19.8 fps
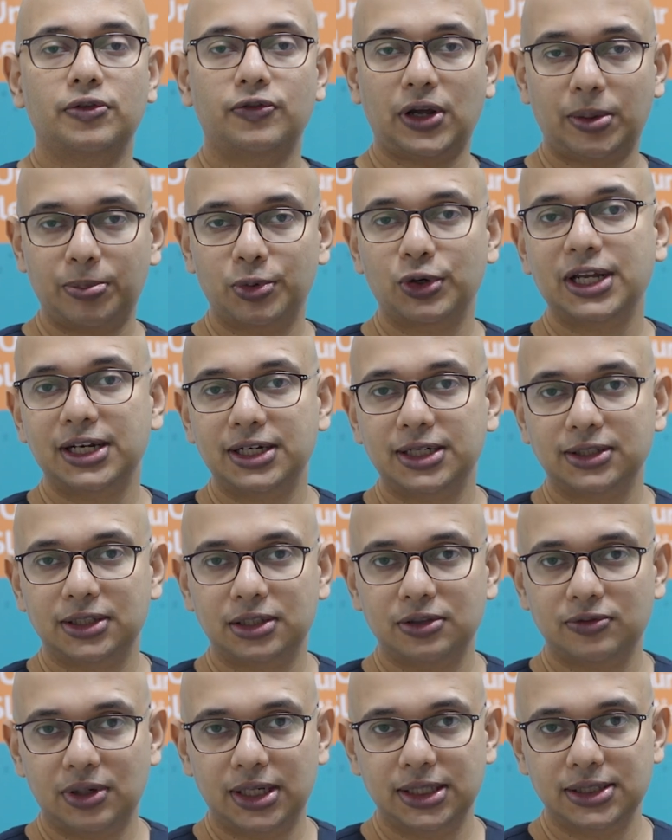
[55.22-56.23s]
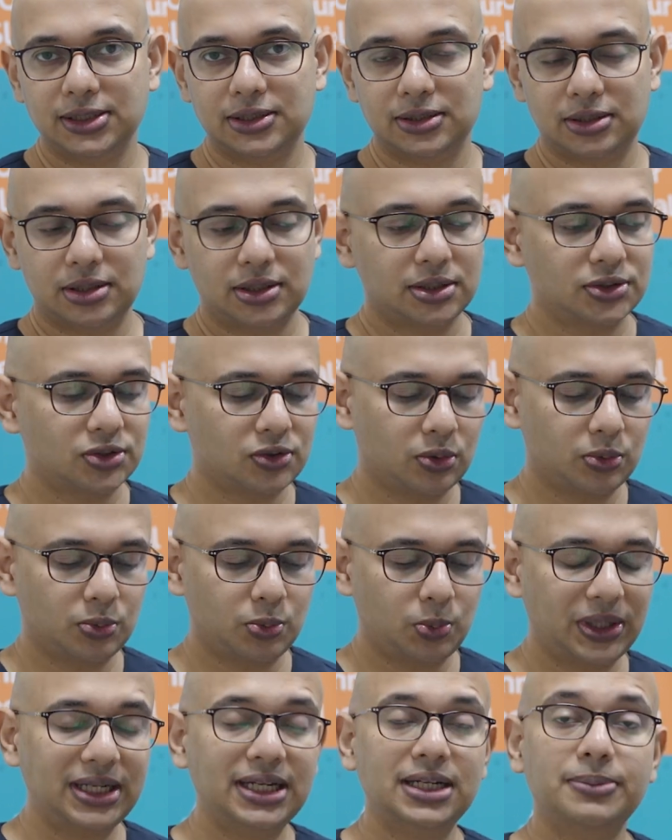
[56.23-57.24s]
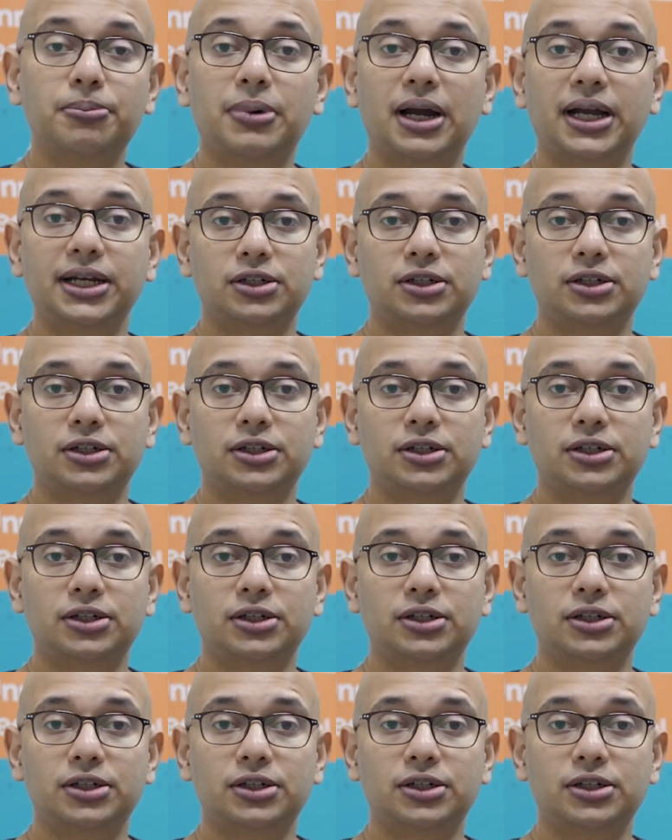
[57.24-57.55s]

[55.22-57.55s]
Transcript: fabricating the device? So we need